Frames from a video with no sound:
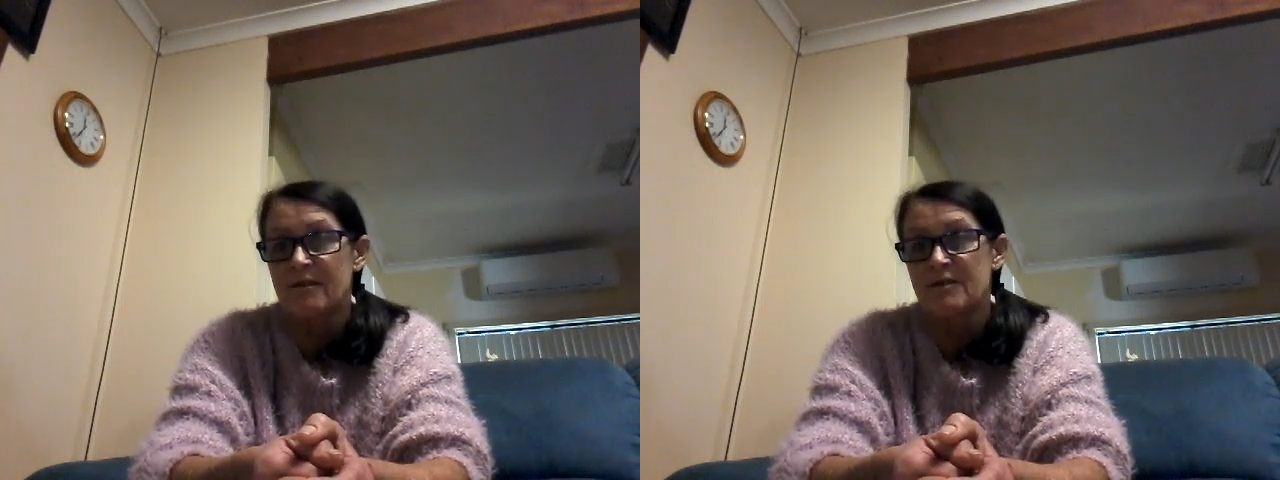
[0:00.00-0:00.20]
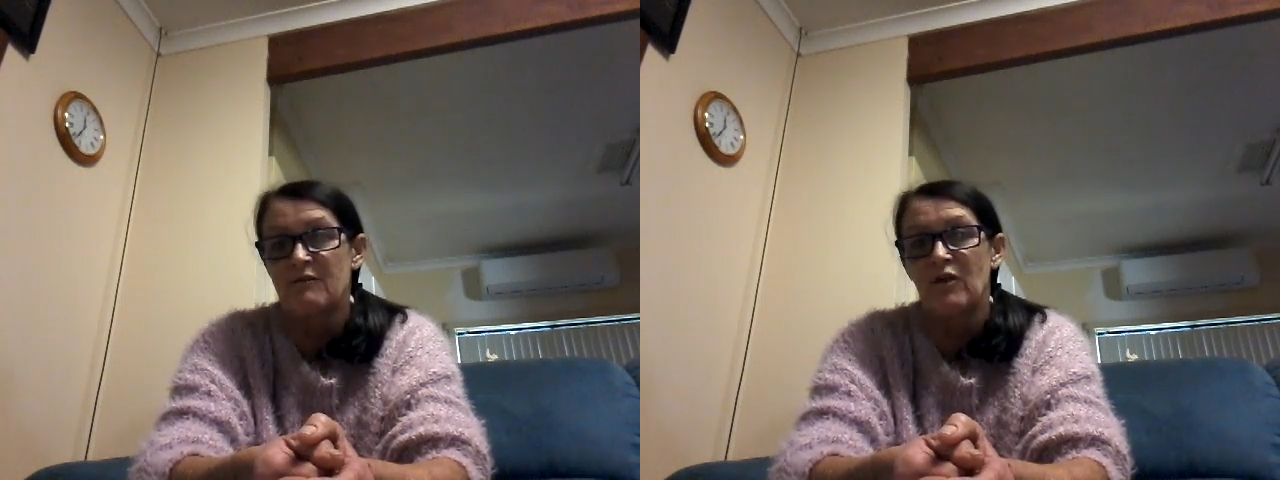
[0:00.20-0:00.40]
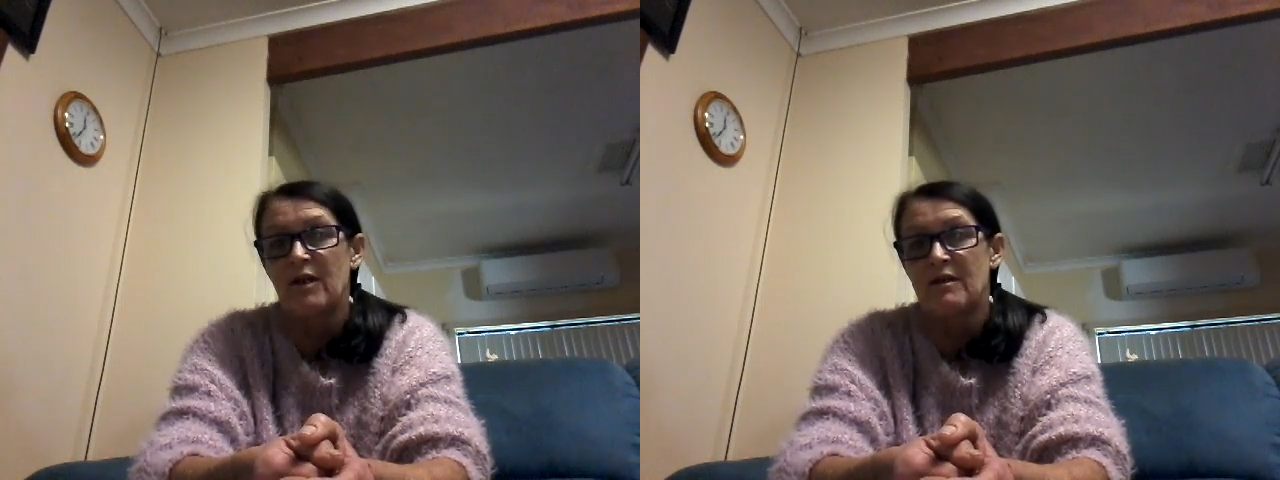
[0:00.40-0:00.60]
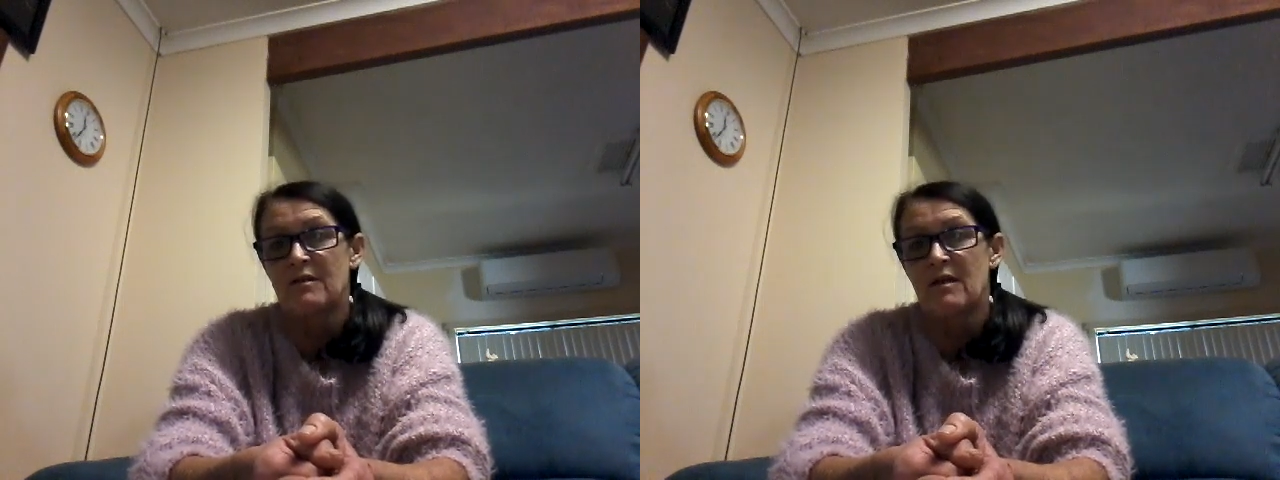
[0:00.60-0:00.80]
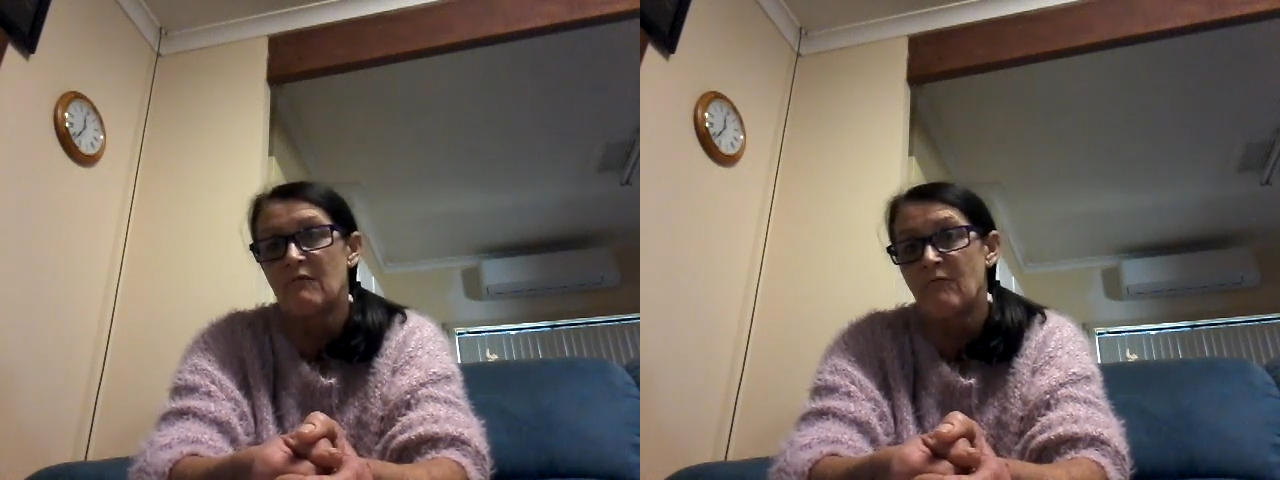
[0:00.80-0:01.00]
and
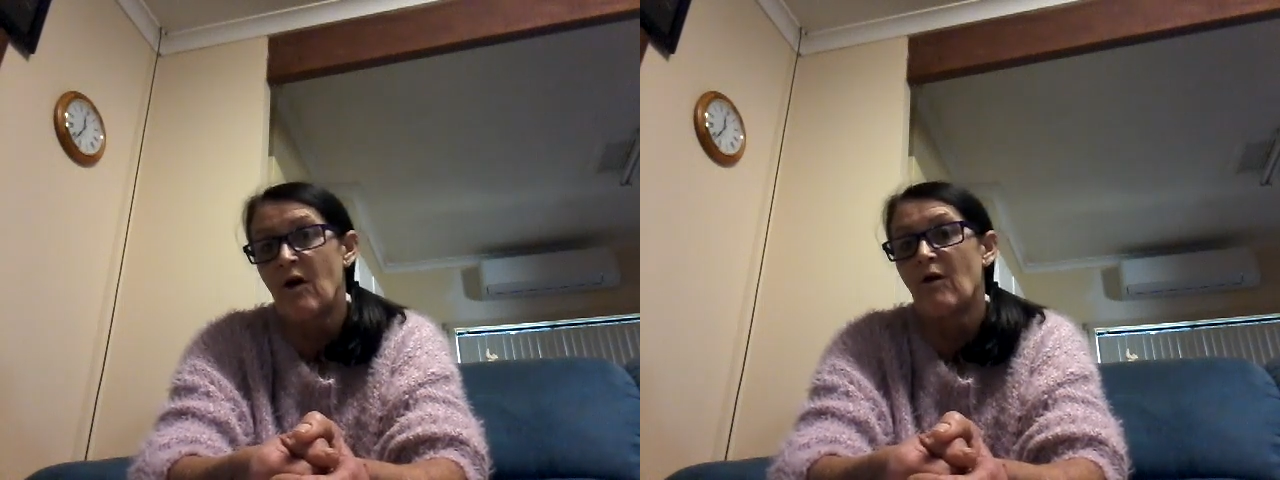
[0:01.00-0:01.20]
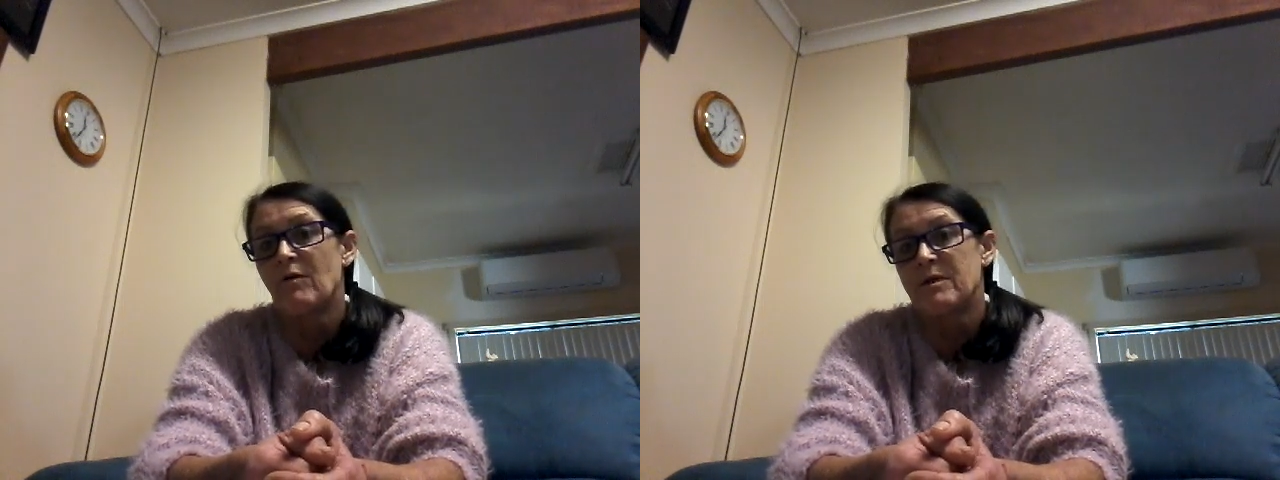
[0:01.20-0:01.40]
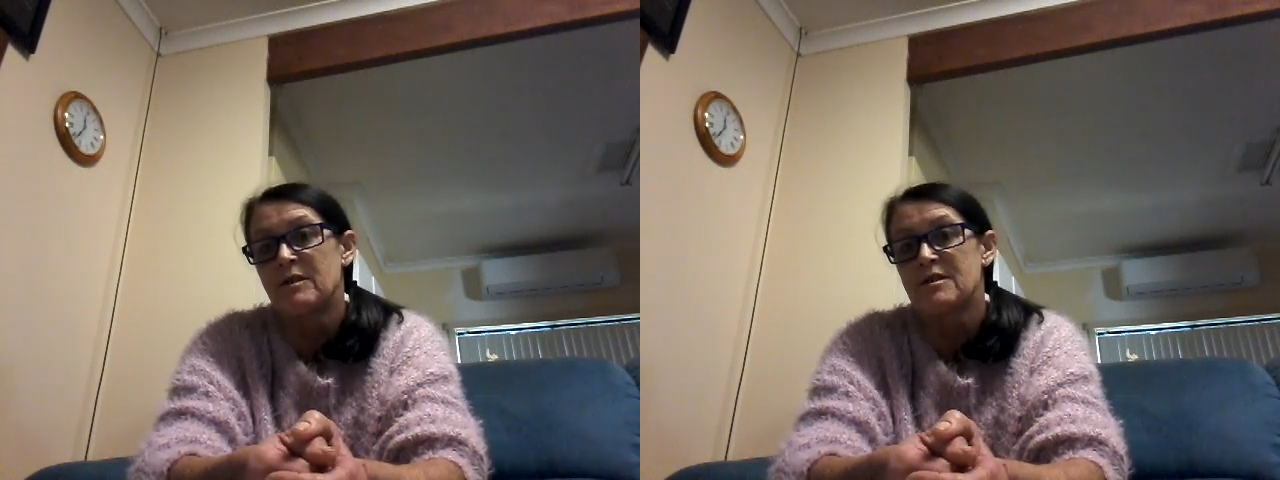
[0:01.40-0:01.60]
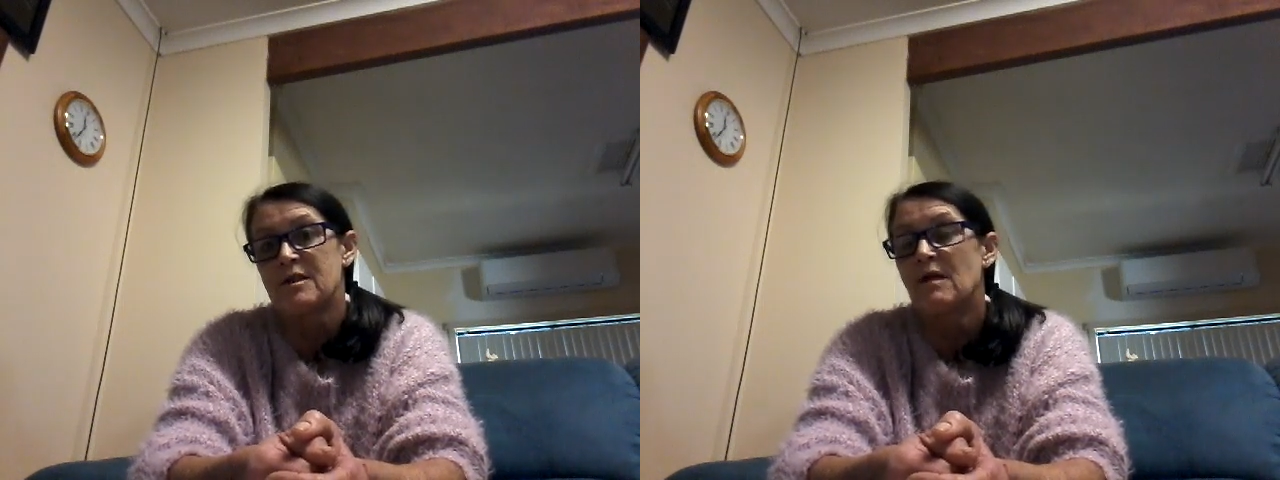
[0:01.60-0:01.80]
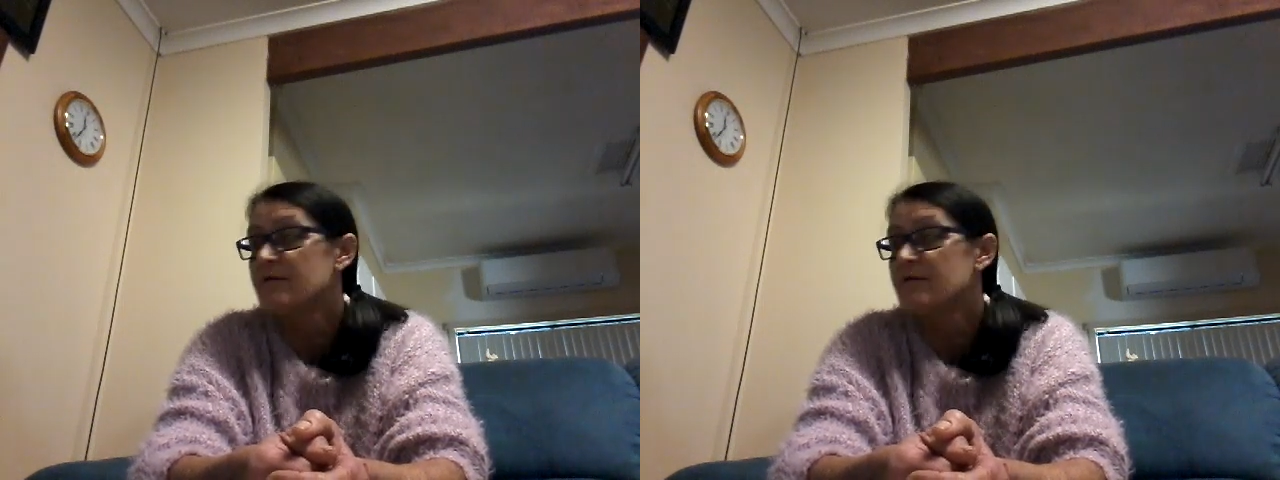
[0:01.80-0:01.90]
civilian environments.